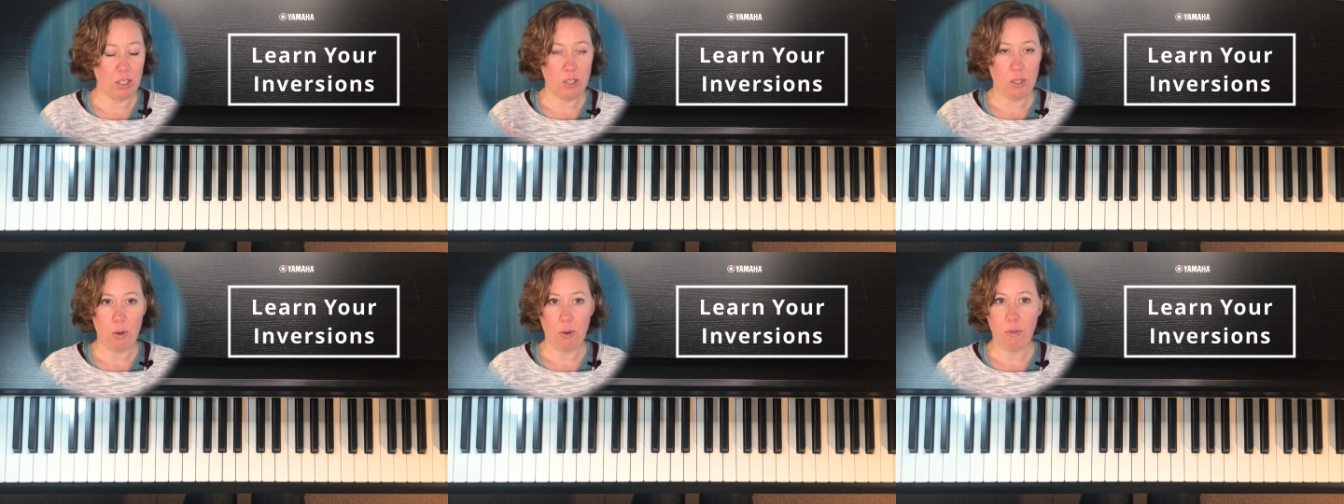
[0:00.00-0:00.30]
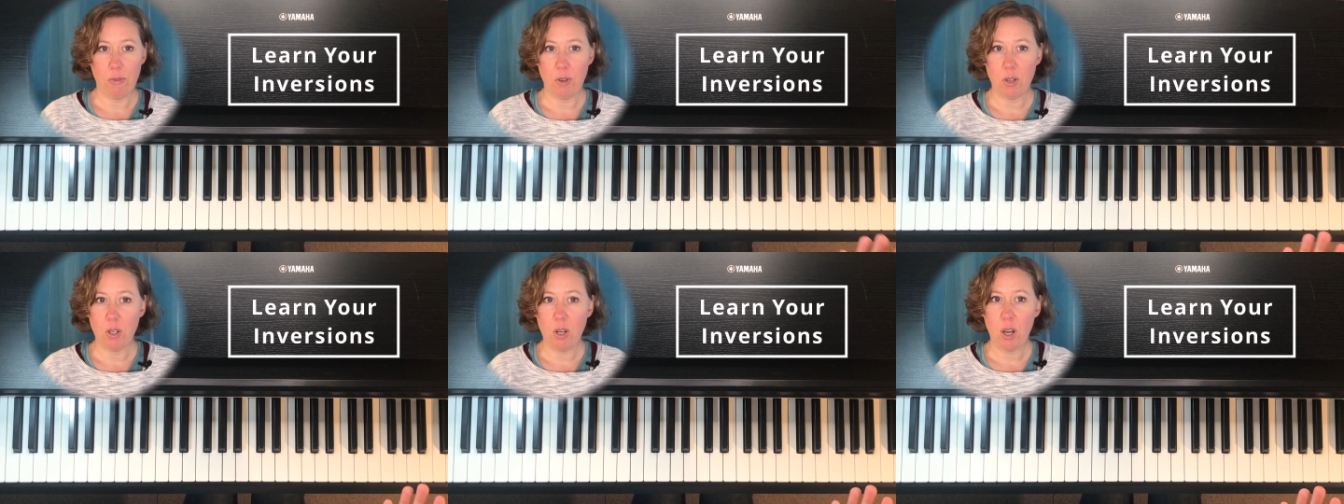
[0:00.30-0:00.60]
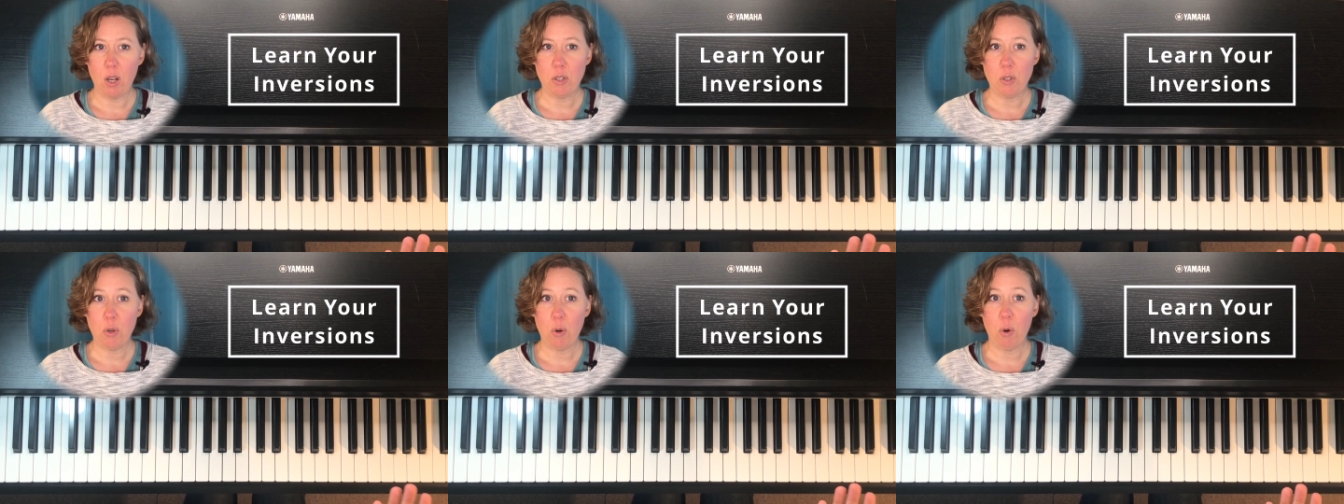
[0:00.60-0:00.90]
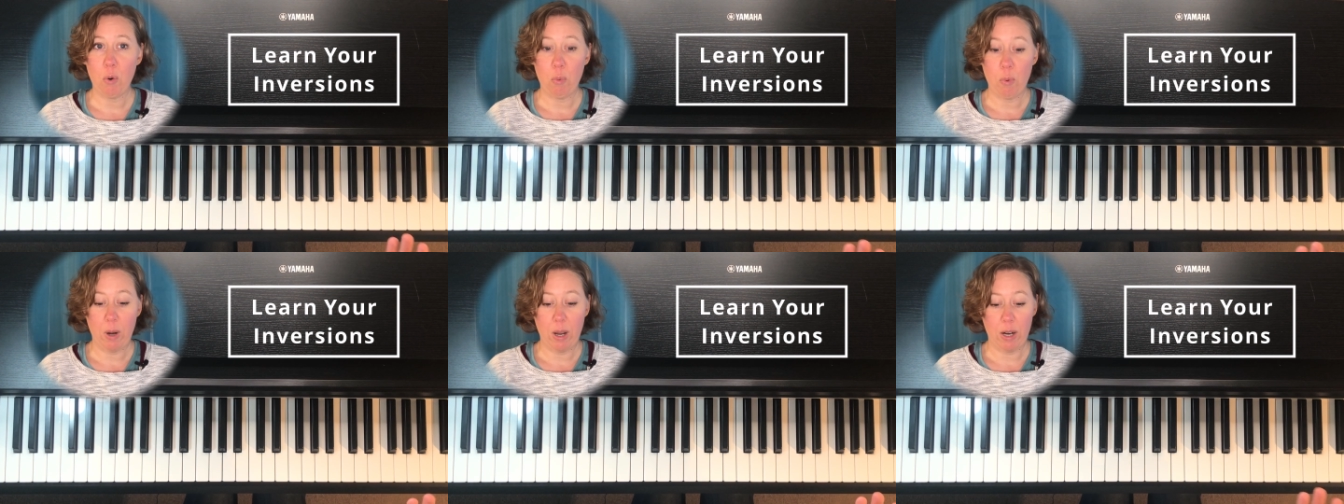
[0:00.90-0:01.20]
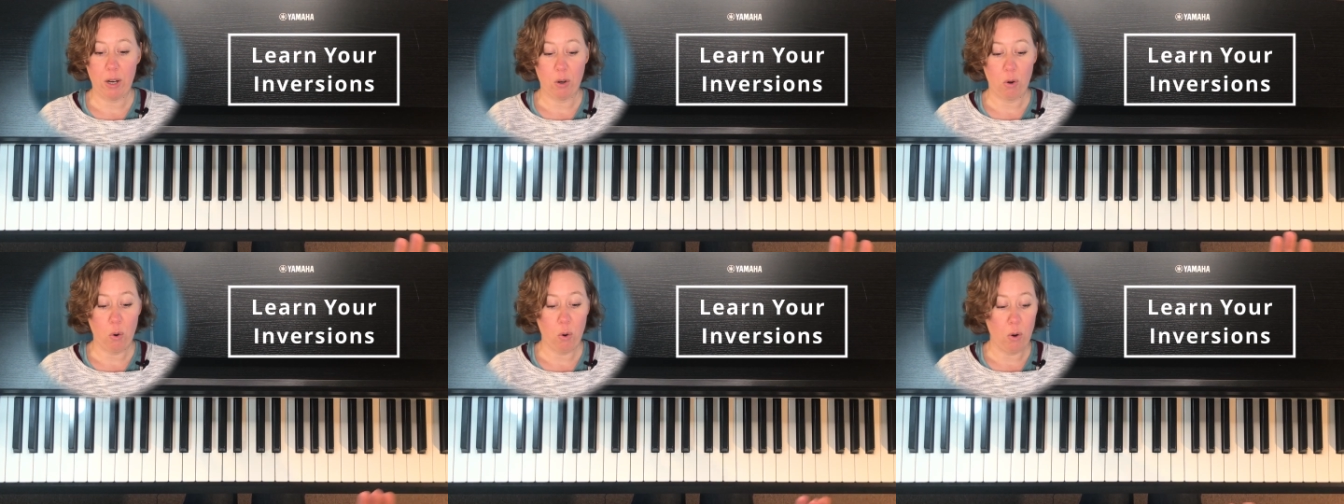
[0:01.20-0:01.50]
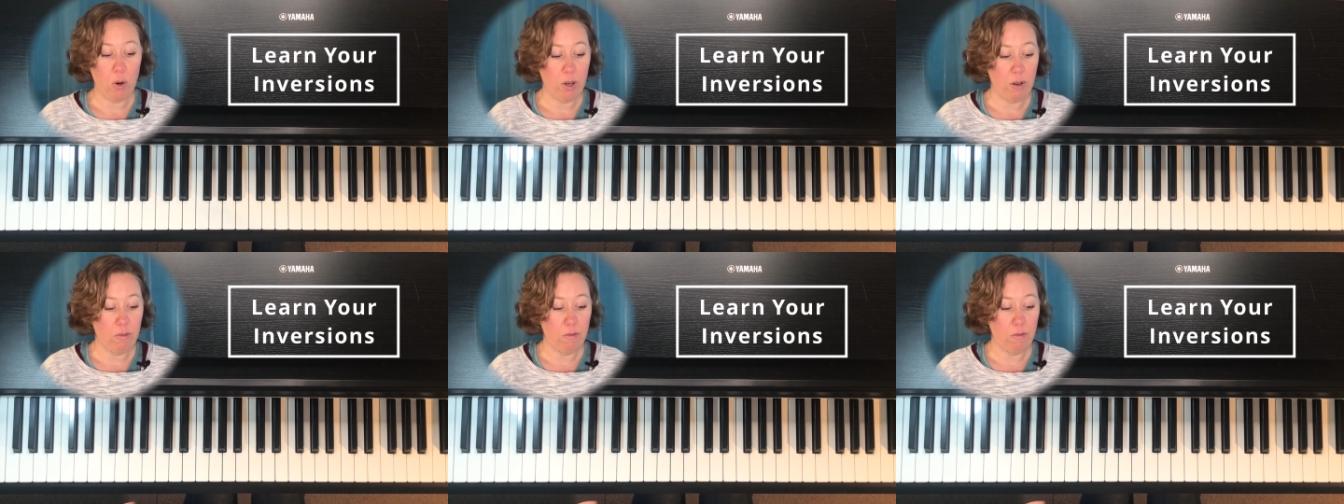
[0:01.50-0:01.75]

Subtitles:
So if you're not sure what a chord